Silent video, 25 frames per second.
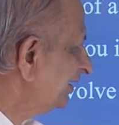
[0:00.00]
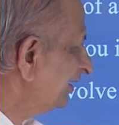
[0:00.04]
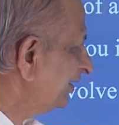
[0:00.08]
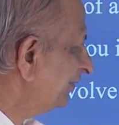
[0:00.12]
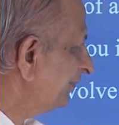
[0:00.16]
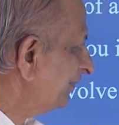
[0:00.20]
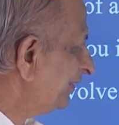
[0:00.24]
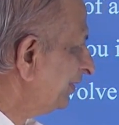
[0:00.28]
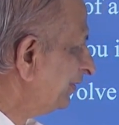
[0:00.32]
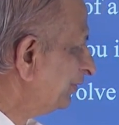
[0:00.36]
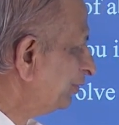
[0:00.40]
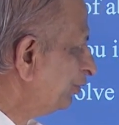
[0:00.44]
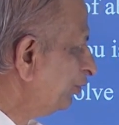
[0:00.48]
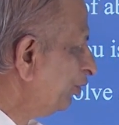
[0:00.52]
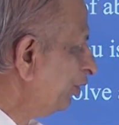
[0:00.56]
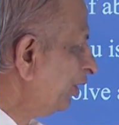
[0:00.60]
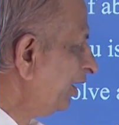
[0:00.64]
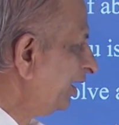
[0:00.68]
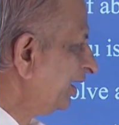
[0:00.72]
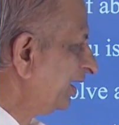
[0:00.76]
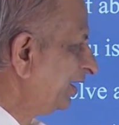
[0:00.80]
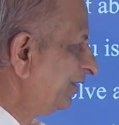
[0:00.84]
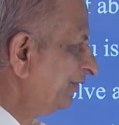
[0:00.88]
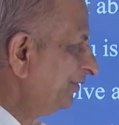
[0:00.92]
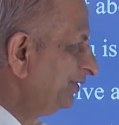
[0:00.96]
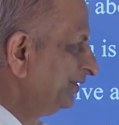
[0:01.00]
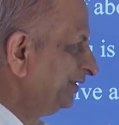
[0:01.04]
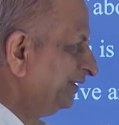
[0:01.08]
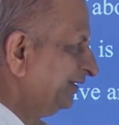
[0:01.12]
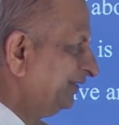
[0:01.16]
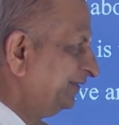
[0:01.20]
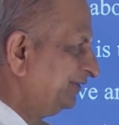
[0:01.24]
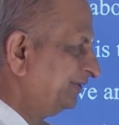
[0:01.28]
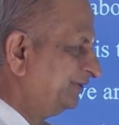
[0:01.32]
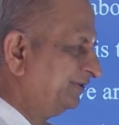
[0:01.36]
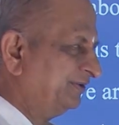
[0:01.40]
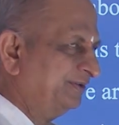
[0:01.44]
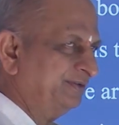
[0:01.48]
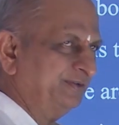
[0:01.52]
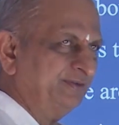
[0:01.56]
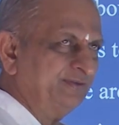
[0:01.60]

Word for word: When you go around this,